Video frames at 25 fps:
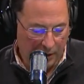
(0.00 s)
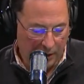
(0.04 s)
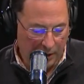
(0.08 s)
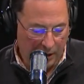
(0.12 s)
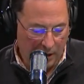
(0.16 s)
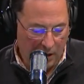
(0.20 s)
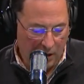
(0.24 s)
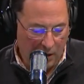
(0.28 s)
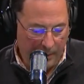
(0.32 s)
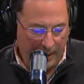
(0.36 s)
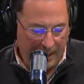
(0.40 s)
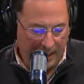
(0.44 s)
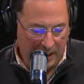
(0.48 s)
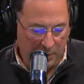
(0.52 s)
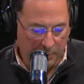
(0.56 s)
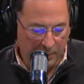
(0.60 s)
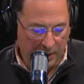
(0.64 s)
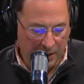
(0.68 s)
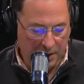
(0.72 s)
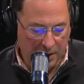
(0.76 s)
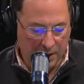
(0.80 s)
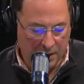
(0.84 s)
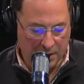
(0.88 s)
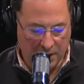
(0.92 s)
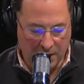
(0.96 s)
Go to Comax
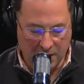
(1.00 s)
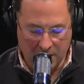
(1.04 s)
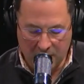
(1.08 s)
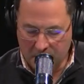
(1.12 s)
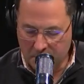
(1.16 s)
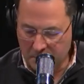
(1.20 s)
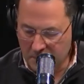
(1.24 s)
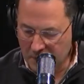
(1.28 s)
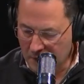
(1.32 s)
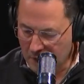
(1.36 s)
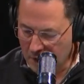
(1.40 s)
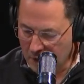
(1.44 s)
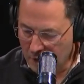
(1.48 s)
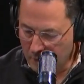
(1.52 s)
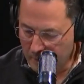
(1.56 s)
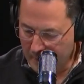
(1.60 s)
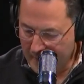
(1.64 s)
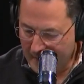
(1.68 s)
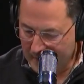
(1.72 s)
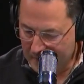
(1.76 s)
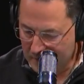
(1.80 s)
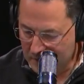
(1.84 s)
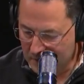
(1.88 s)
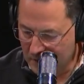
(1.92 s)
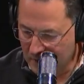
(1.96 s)
Business Systems at
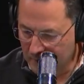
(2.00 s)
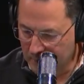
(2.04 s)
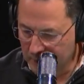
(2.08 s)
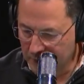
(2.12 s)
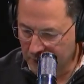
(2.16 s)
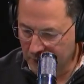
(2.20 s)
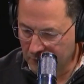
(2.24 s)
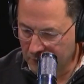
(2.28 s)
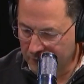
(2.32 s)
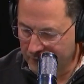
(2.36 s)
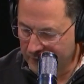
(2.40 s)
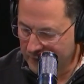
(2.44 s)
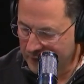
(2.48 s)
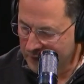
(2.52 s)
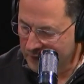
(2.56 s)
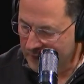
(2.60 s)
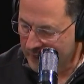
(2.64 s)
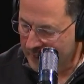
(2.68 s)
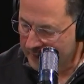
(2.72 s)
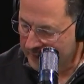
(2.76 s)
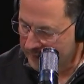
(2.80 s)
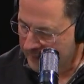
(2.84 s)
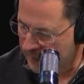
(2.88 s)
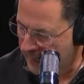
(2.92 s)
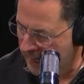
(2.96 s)

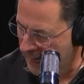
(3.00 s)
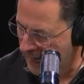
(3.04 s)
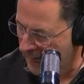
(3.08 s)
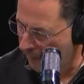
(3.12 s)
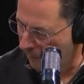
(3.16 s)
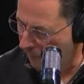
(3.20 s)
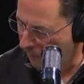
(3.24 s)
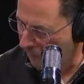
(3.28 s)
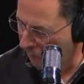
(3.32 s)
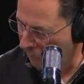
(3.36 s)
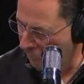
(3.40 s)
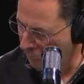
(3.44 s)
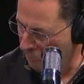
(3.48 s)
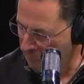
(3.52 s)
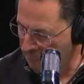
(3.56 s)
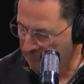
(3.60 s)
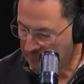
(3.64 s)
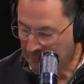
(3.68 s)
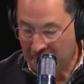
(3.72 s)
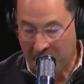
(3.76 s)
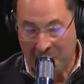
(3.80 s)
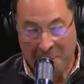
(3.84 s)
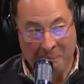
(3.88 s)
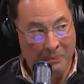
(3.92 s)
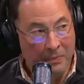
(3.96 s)
ComaxWV.com.
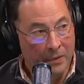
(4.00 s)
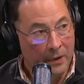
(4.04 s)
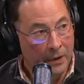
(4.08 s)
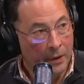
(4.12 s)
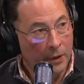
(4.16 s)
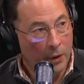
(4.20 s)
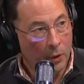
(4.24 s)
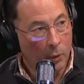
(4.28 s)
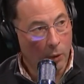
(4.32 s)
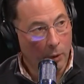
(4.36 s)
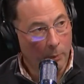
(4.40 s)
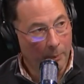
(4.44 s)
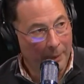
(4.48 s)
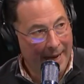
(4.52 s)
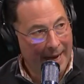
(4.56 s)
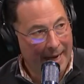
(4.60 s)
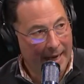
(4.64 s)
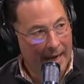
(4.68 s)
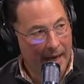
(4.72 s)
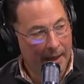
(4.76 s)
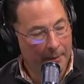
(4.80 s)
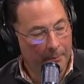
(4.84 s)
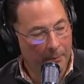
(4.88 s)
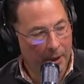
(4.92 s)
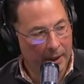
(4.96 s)
We're
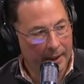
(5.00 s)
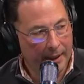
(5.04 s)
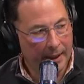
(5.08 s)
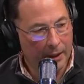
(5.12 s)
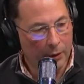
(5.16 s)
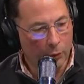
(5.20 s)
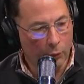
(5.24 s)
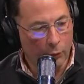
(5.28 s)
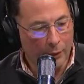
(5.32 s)
back on Monday